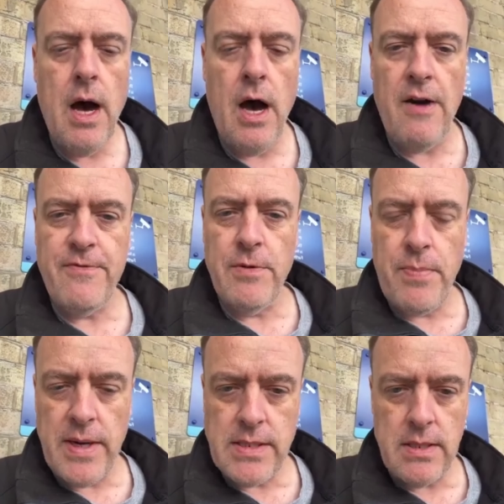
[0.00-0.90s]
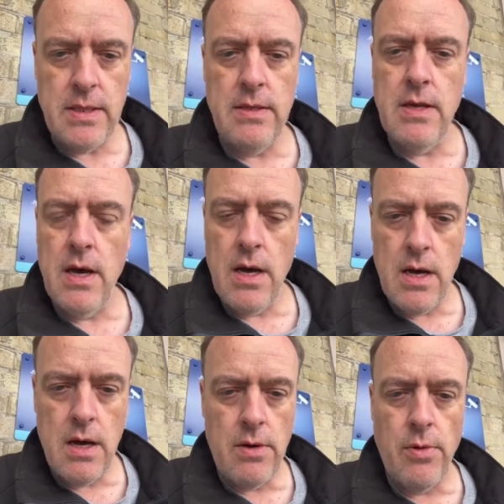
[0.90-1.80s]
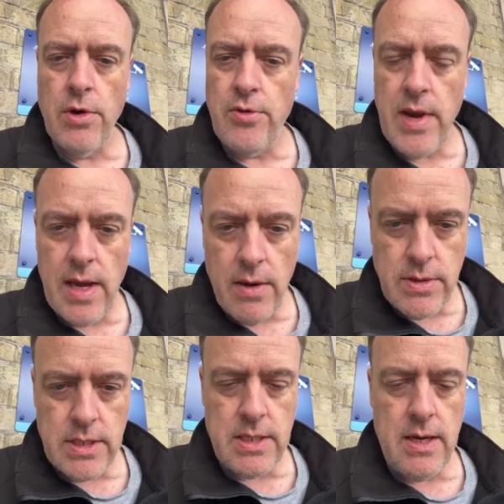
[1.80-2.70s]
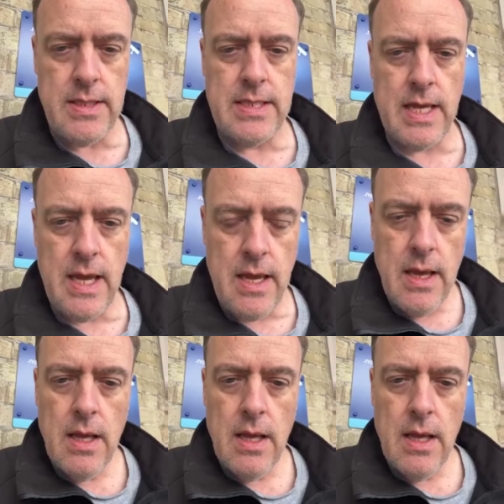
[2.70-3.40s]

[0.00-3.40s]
After President Rodrigo Duterte,